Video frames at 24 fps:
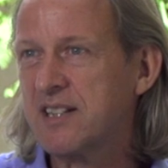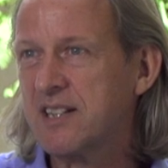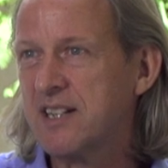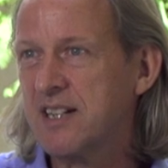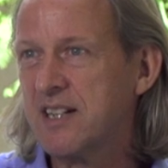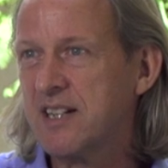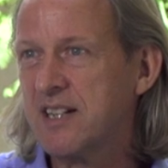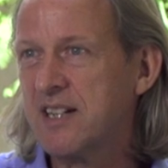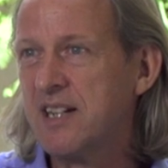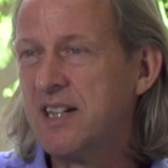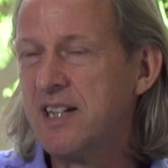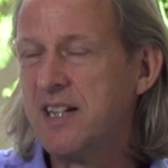
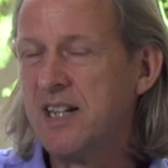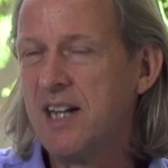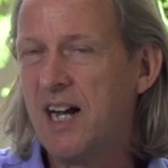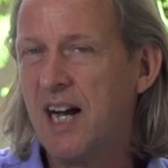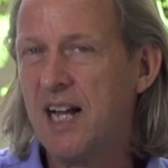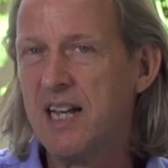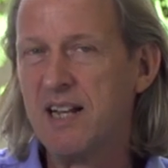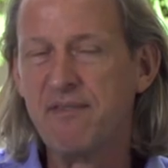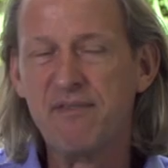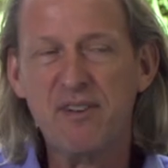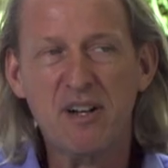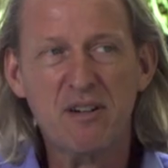
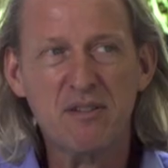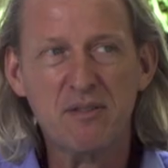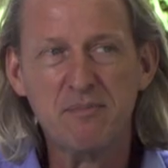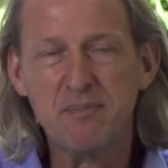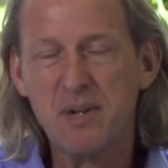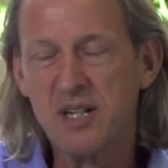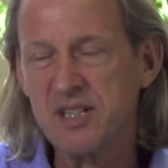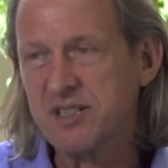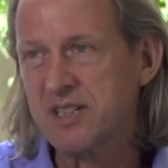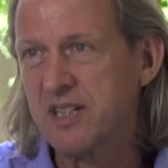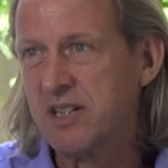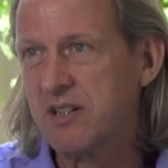And I very
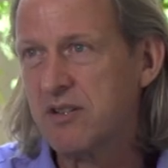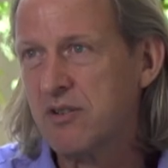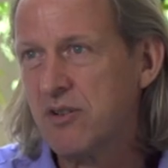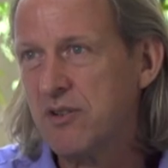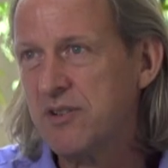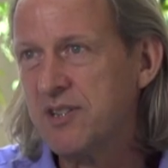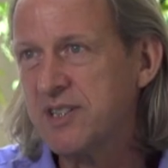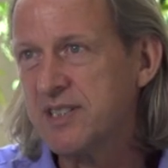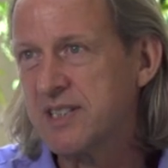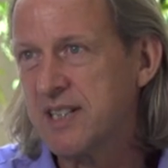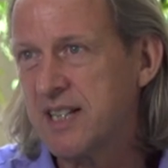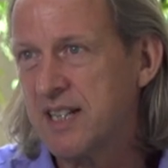much
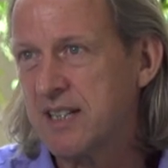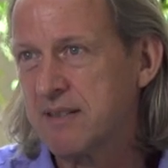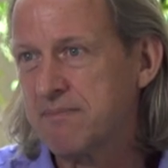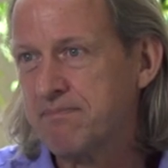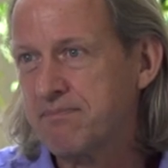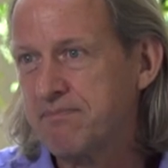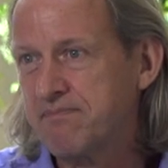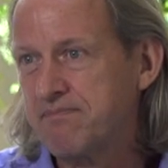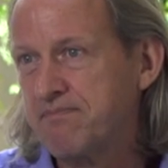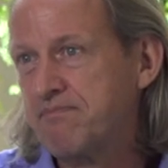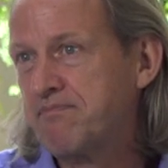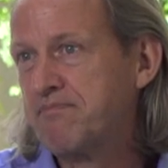encourage that,
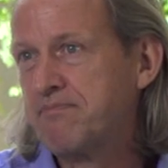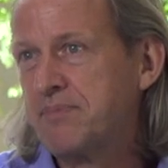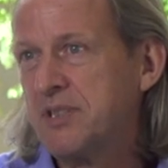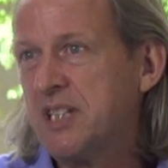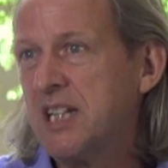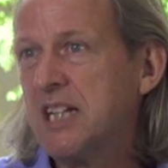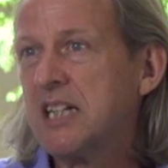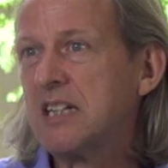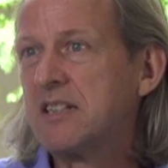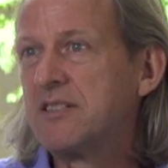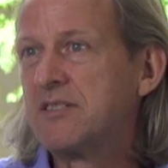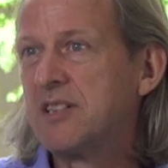
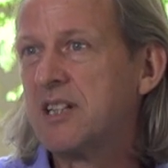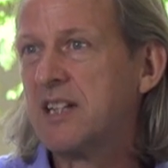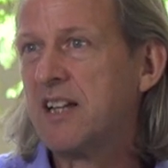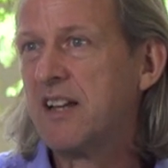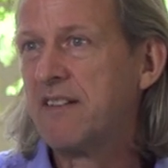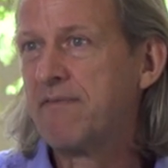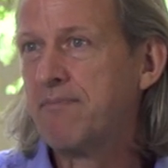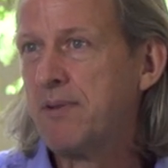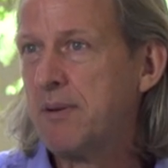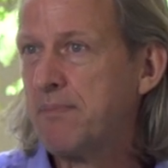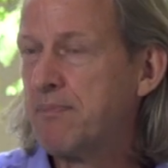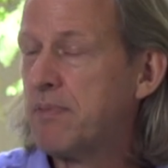particularly to
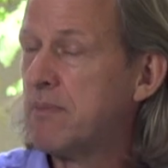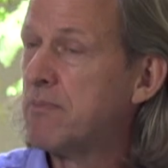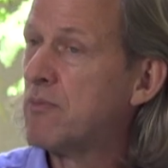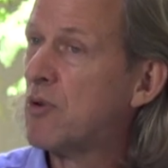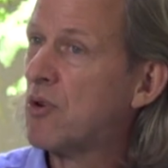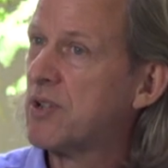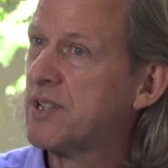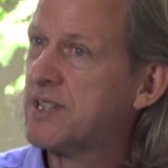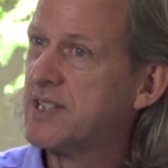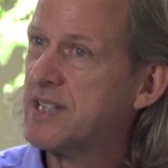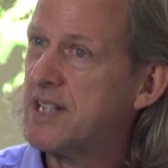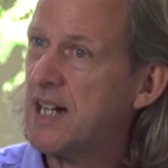give people
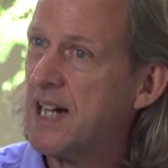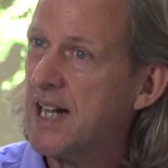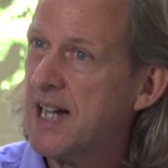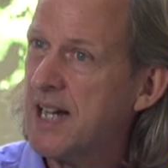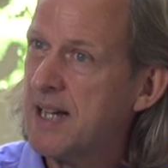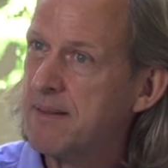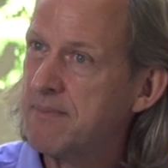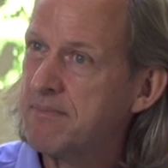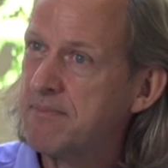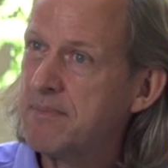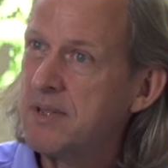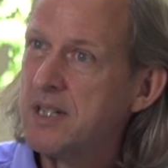more
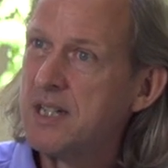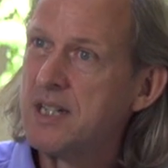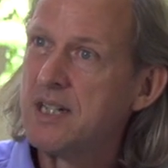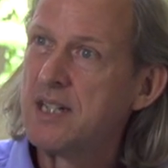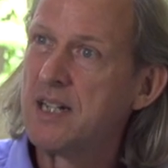time.